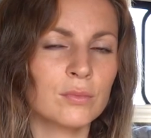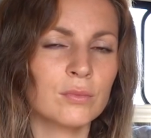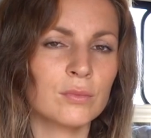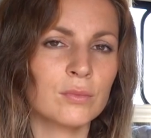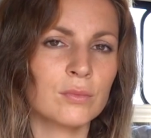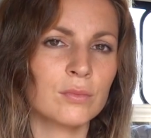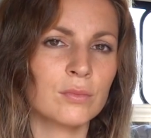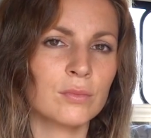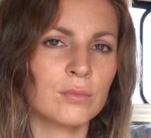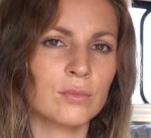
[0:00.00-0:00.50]

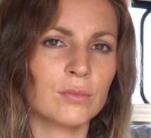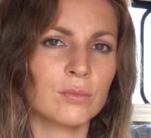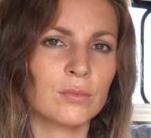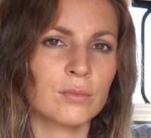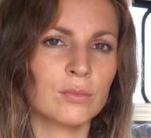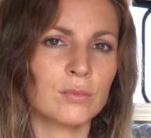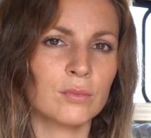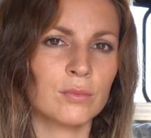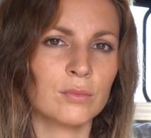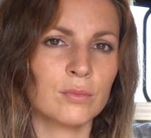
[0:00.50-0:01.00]

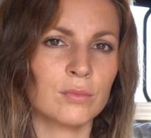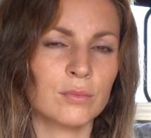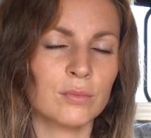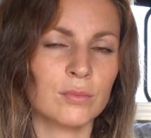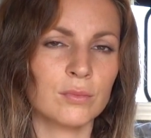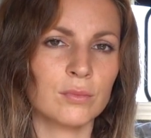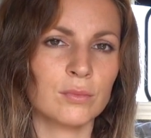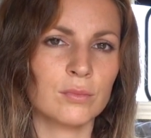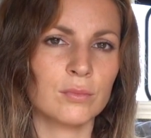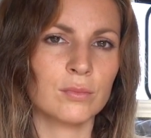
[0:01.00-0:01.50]

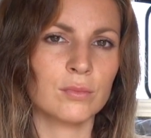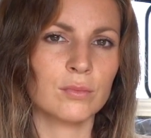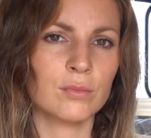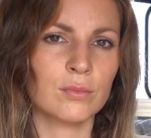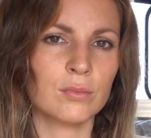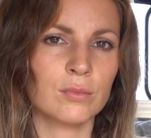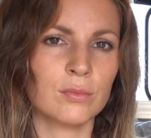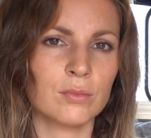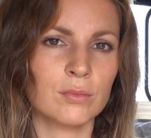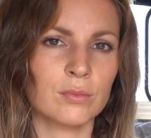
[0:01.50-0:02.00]

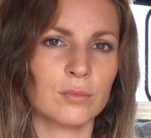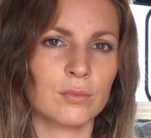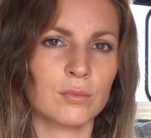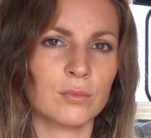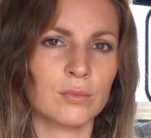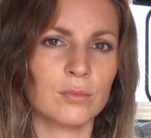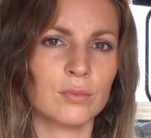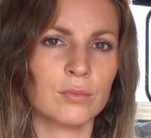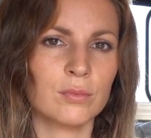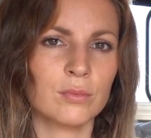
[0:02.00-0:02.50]

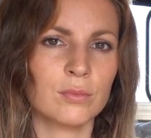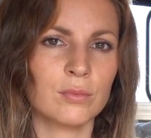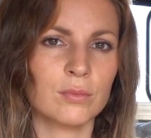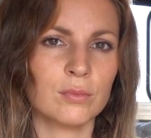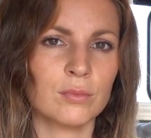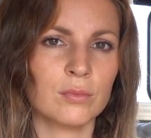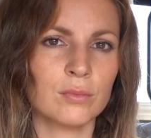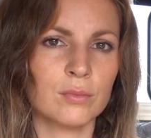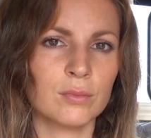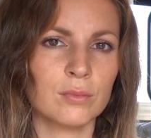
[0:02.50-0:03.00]

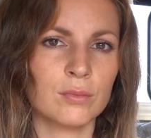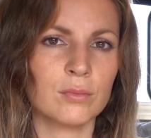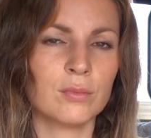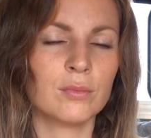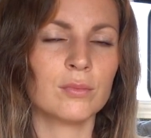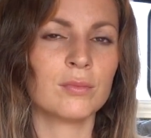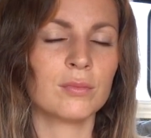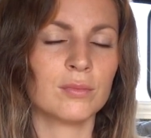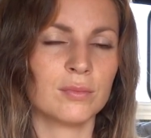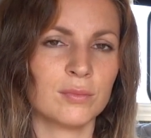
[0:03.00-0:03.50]

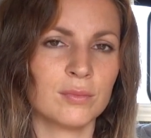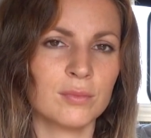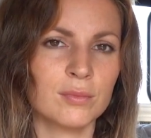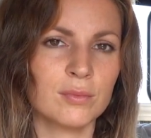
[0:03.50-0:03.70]
[no speech]